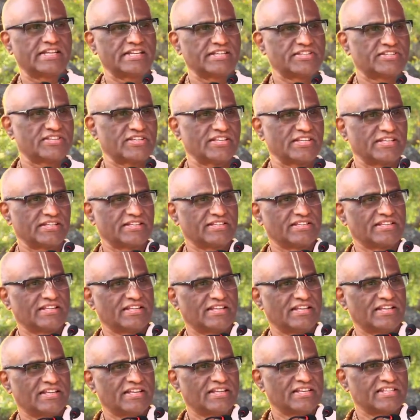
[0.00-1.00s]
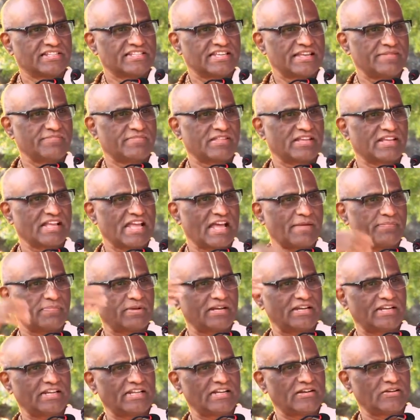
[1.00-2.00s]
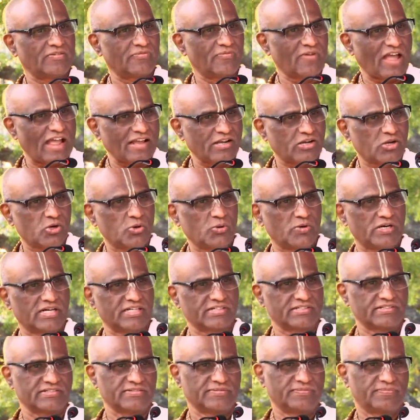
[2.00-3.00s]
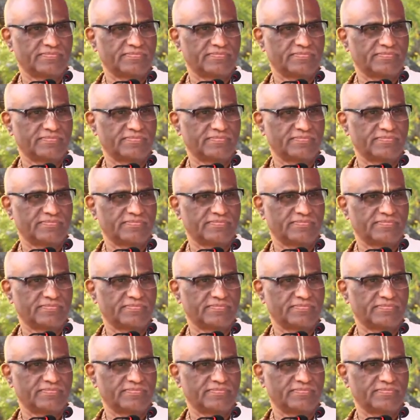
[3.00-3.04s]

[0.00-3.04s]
DC. Same thing happened in Vancouver.